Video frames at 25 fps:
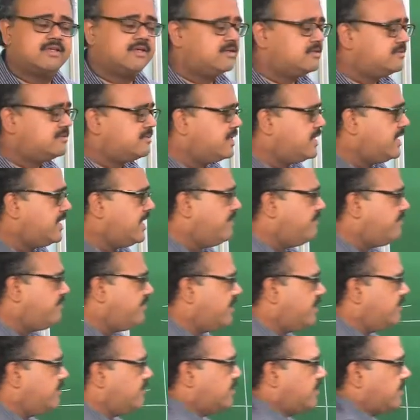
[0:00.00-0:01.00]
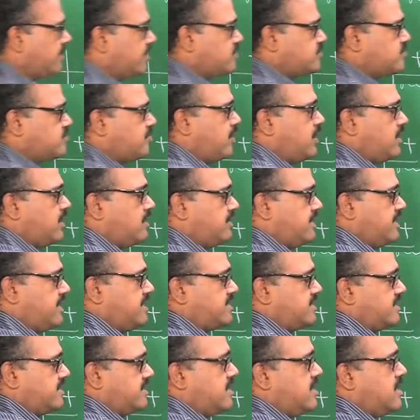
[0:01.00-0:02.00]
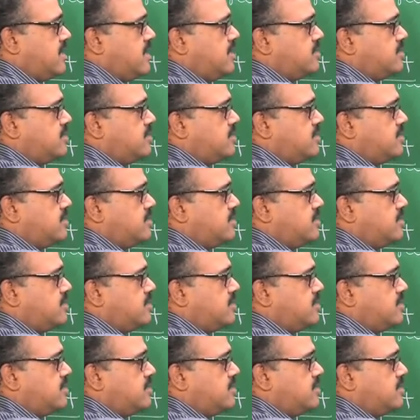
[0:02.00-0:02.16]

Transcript: So, the leaf here would correspond to a region.